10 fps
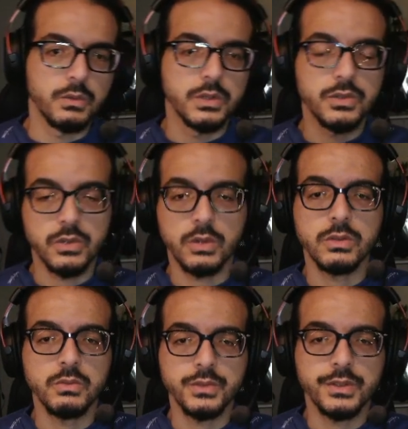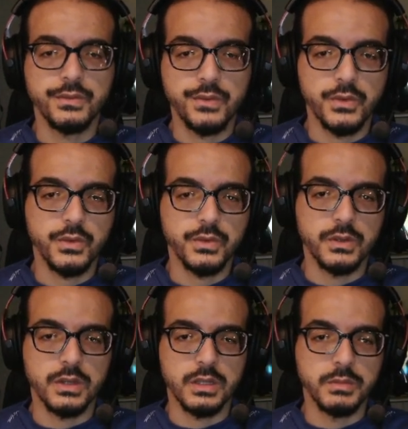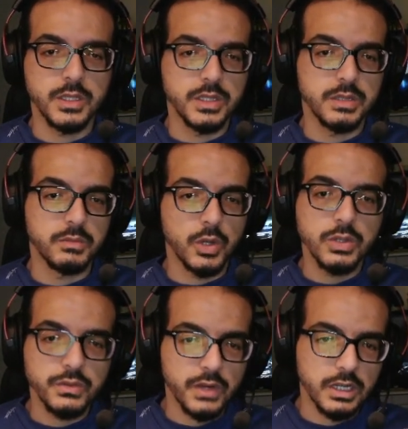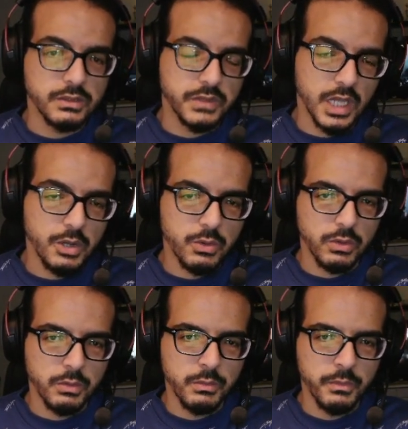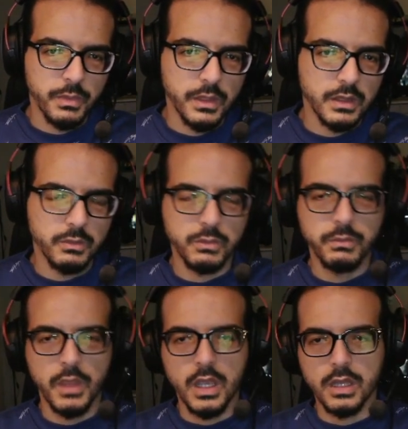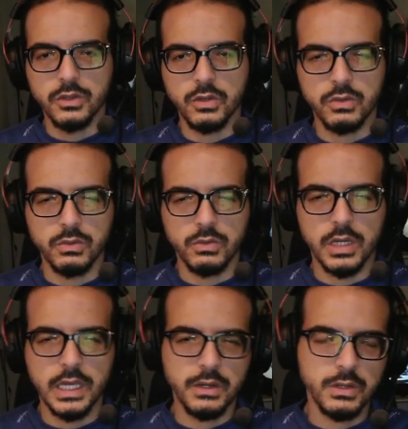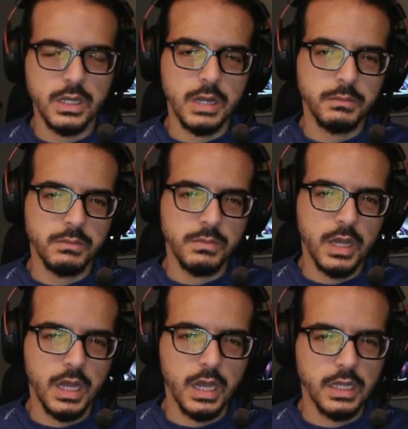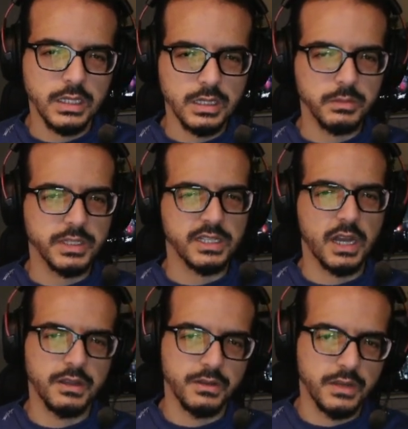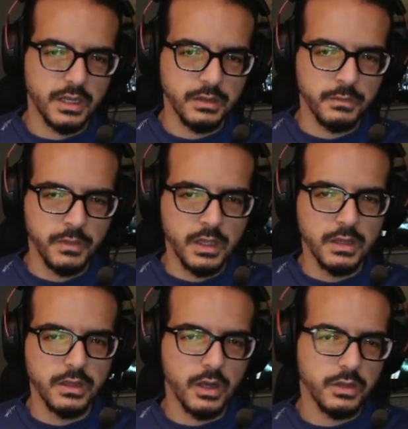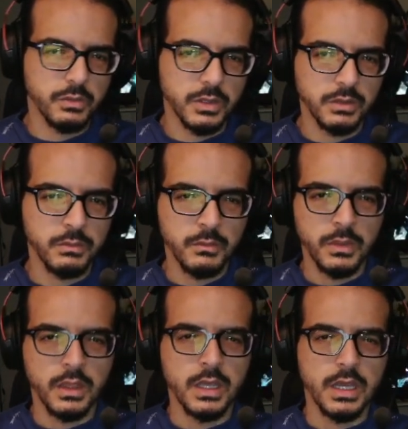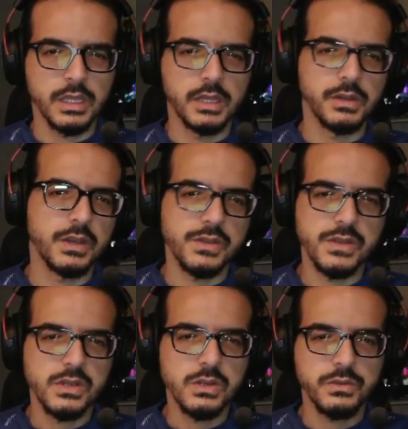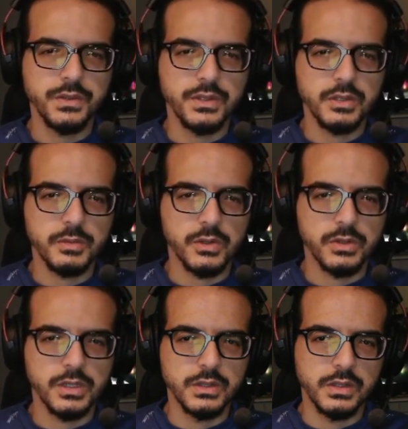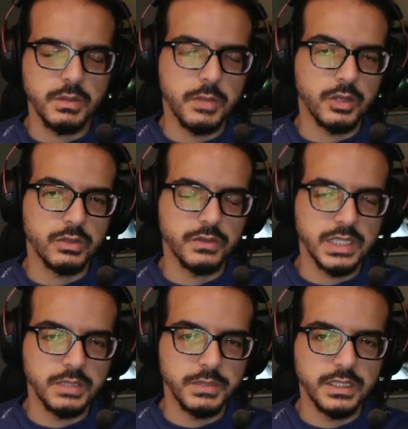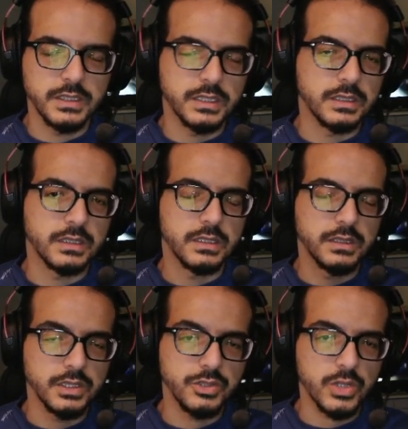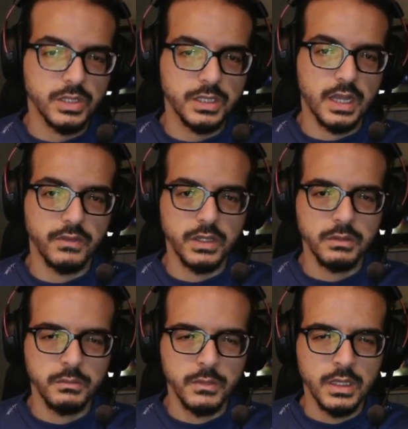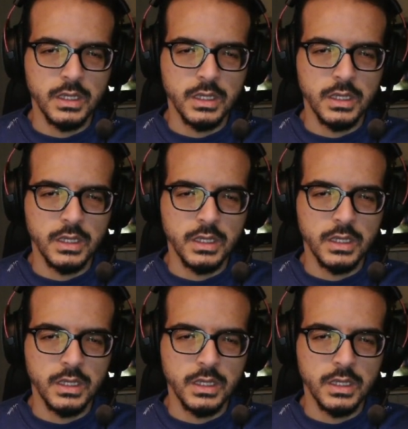We're starting with the first thing gonna be the modified vehicle. So here I'm a little bit higher than the other one. And then you can see over this part here the amount of CP that this truck is having.